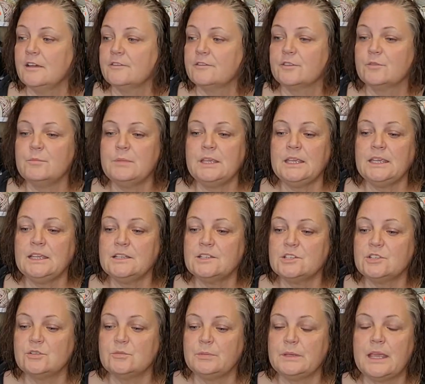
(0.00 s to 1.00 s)
for me
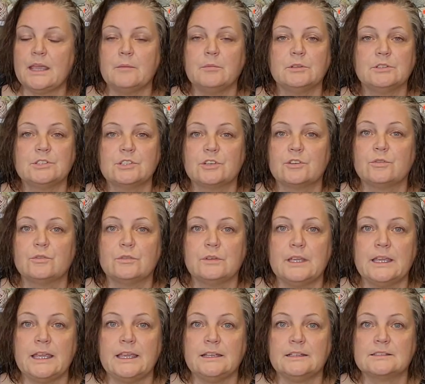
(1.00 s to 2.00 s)
to be able to
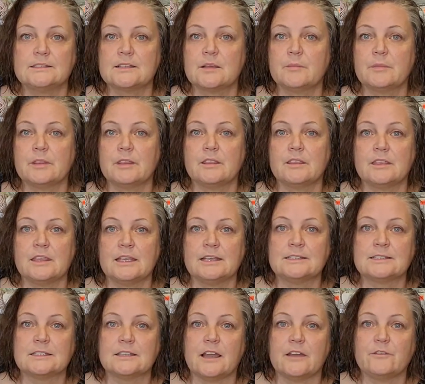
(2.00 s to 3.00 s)
create some of the
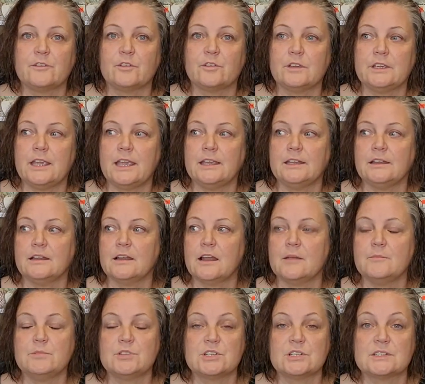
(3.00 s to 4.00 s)
things that I've created,
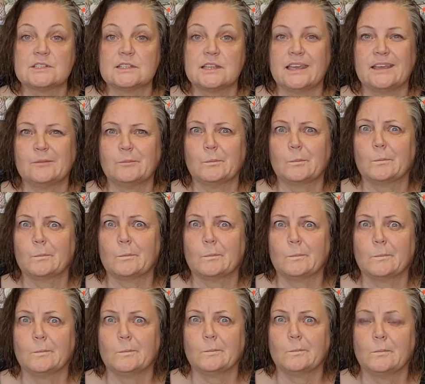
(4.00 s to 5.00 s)
I'm just like,
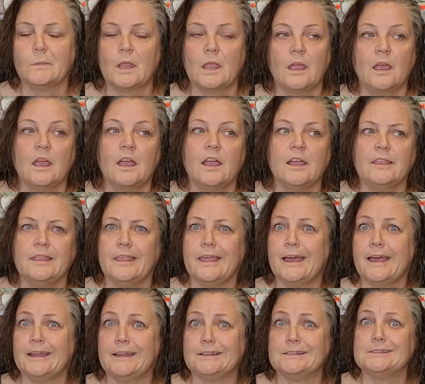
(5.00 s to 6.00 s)

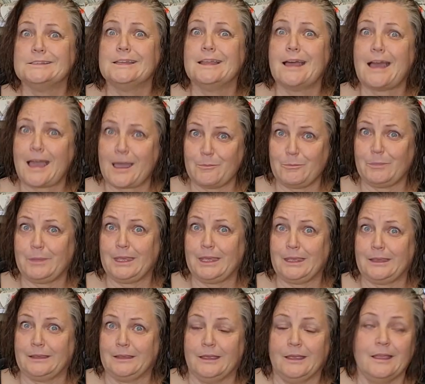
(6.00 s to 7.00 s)
that is not
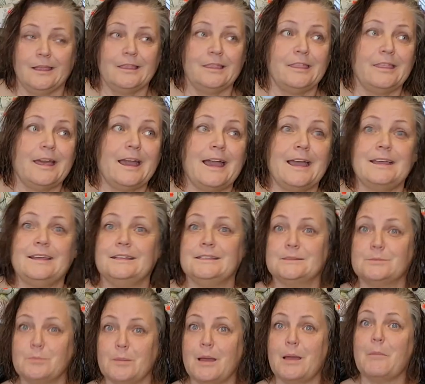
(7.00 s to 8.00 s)
me. That
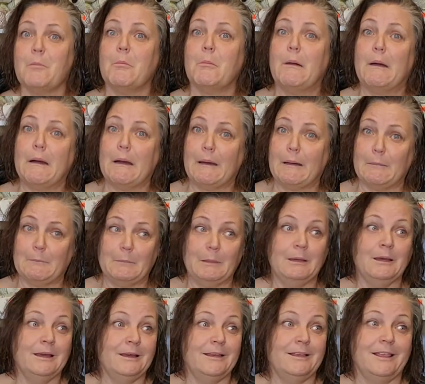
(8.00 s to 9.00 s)
is my mom.
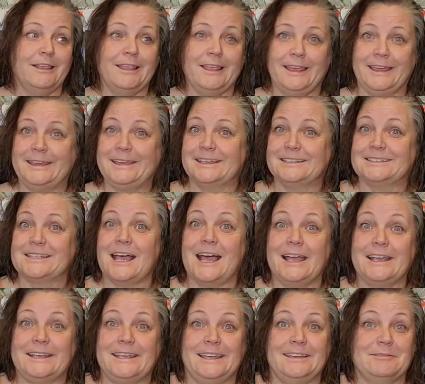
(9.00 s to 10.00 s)
Because
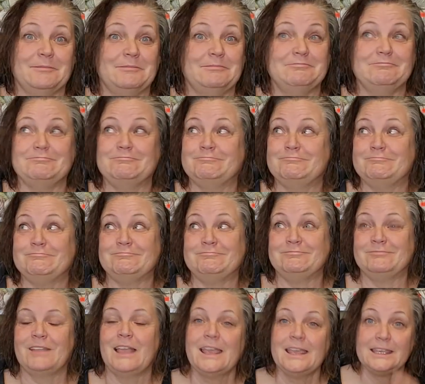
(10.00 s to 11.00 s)

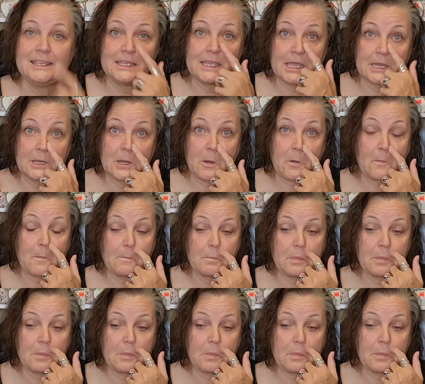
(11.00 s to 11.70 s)
yeah, no.